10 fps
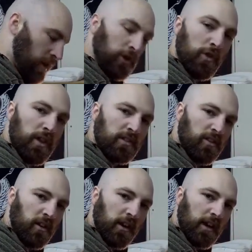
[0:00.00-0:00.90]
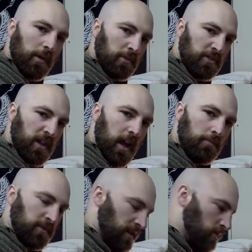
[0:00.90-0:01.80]
we glue this on in a couple
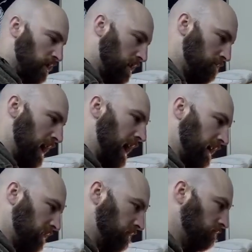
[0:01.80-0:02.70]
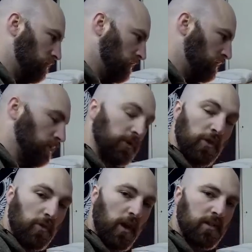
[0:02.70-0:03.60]
steps, and then we'll come back and we'll
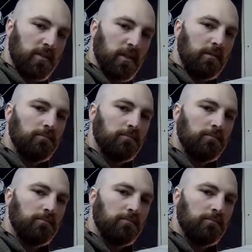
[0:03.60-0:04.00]
do the rest of it.